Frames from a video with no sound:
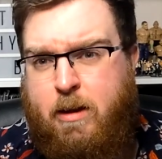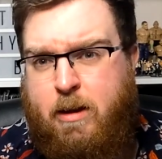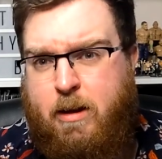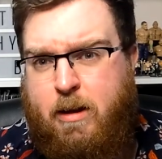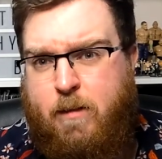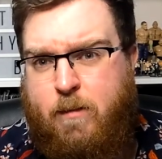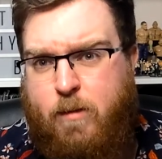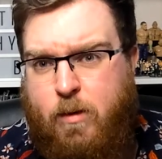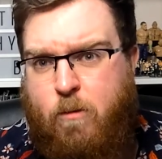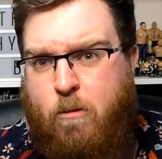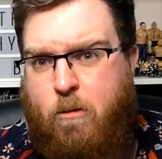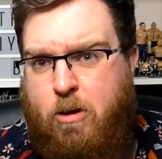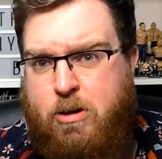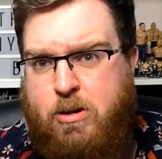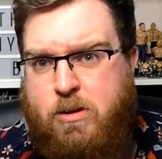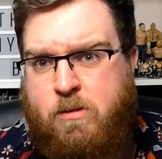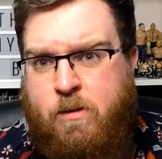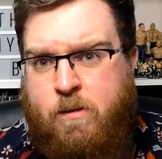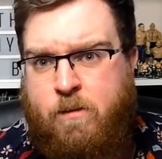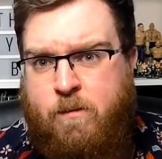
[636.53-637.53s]
even
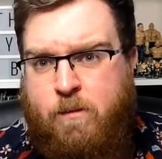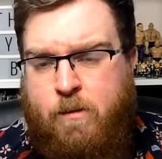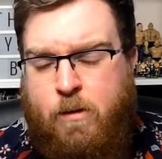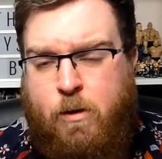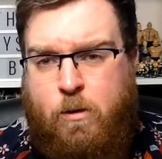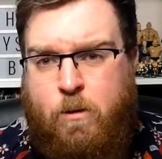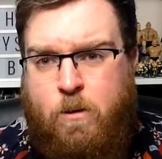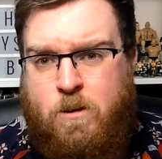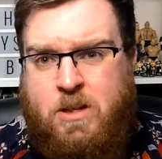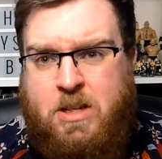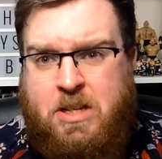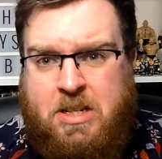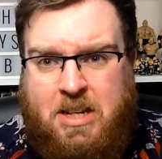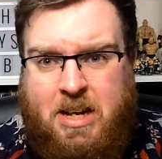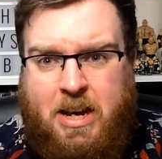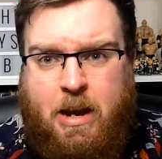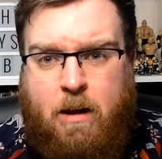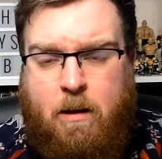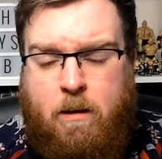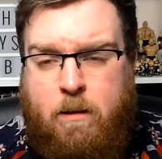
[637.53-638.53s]
ones with horses
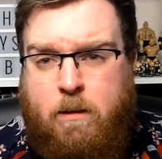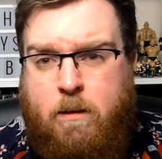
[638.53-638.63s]
in.